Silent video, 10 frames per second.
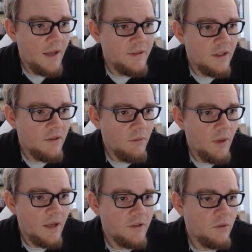I see
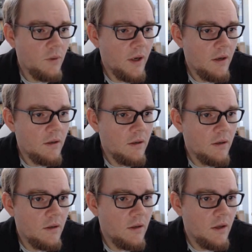3x squared
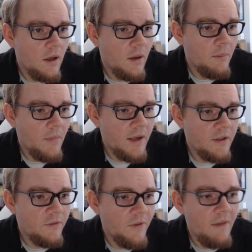
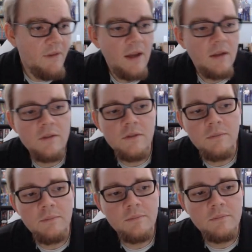minus
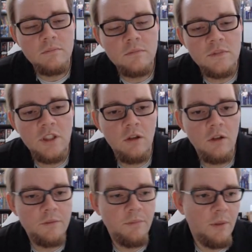5x, so it
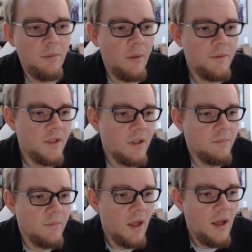looks pretty promising.